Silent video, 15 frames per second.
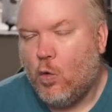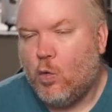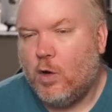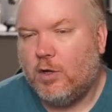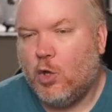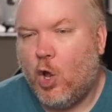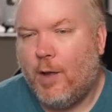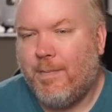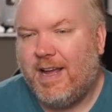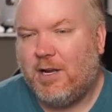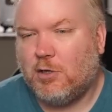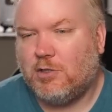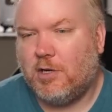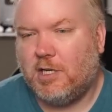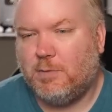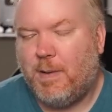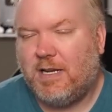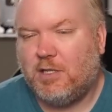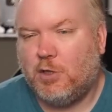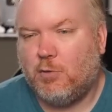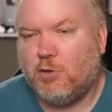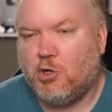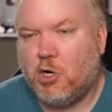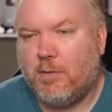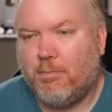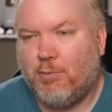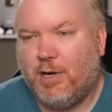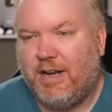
when lawmakers are expected to return